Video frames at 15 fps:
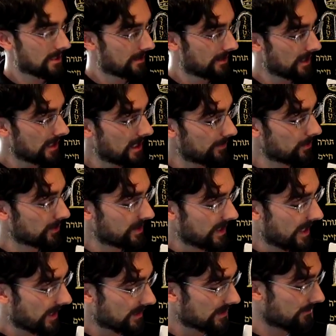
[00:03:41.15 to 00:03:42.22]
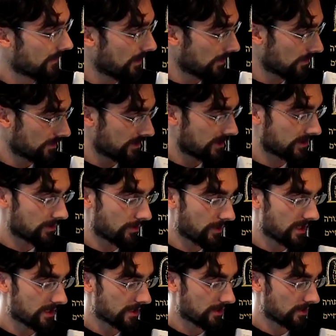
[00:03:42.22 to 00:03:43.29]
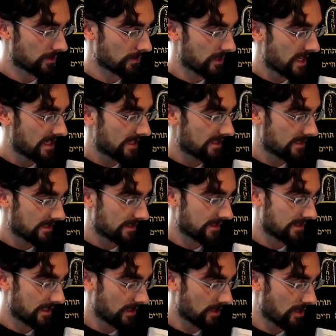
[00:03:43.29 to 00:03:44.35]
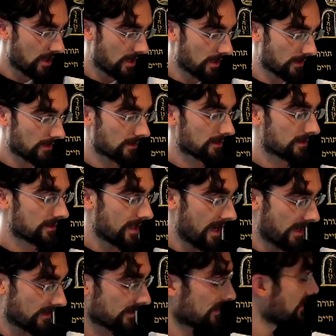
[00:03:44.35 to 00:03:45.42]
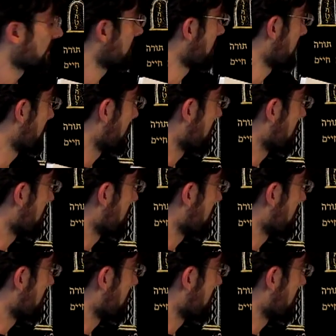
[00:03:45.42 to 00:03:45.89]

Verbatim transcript: the Hebrew text follows the traditional synagogue text, such